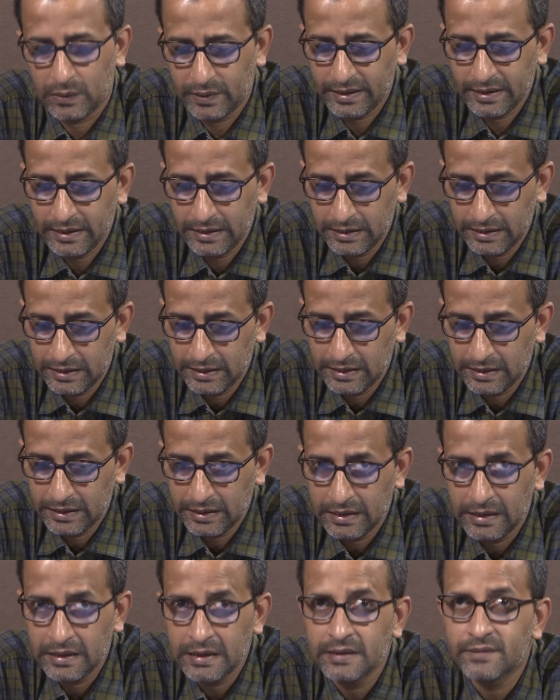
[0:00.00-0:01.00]
Okay?
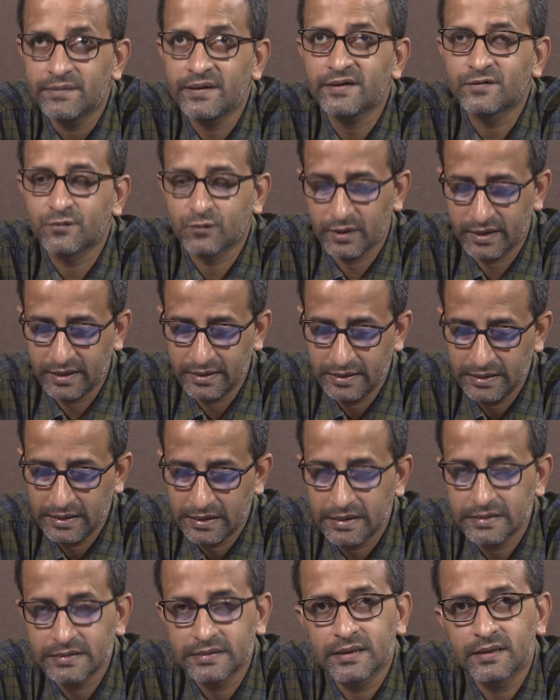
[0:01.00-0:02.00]
That is why
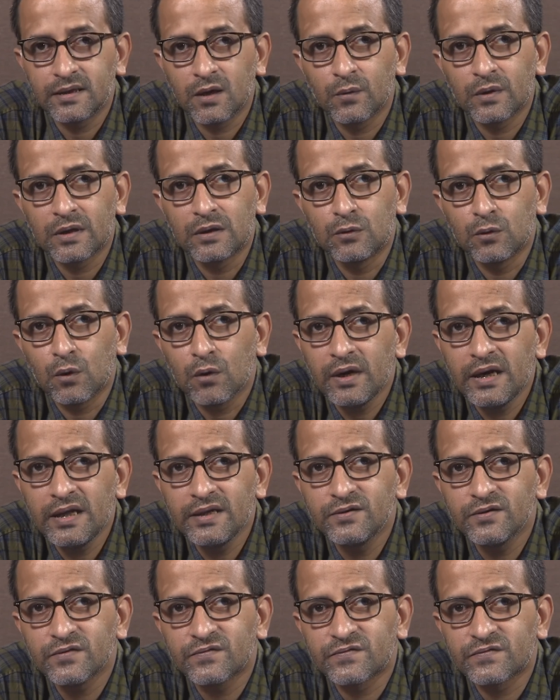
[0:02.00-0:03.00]
I said our
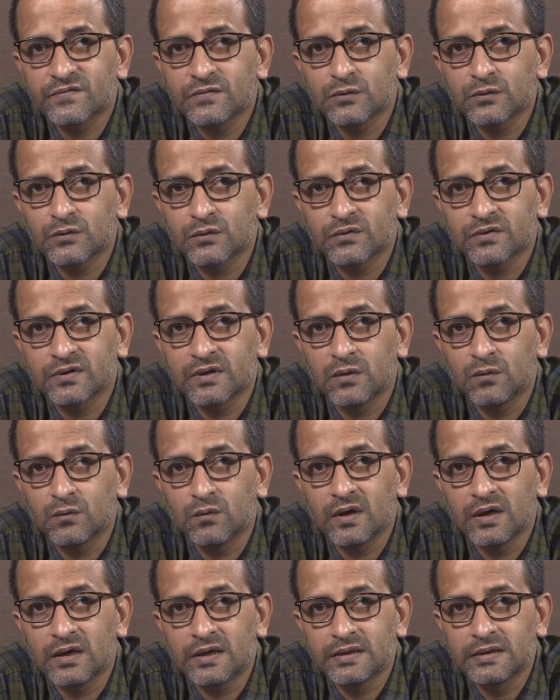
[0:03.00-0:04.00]
knowledge of the social
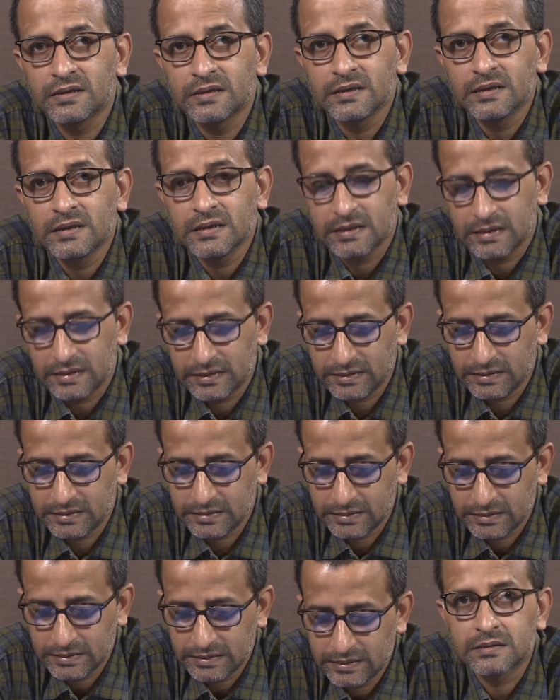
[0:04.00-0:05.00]
world
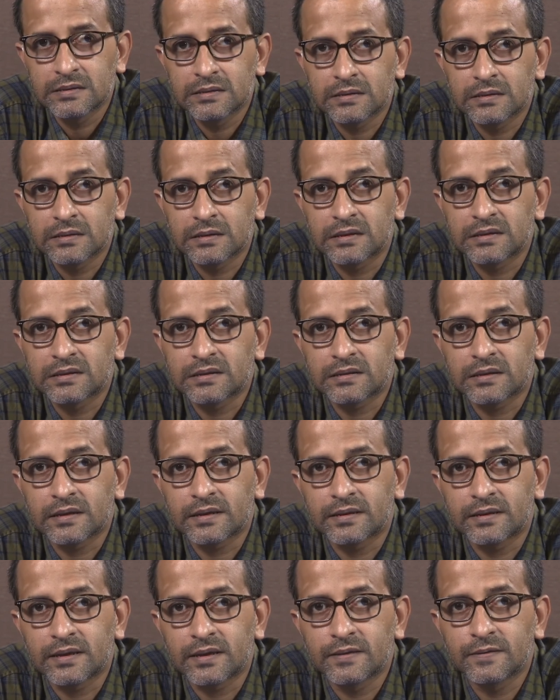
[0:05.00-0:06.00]
is
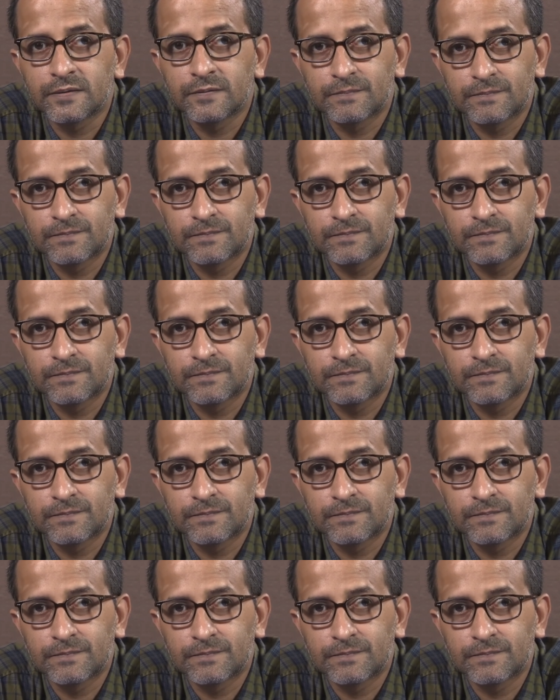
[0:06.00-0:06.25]
constructed.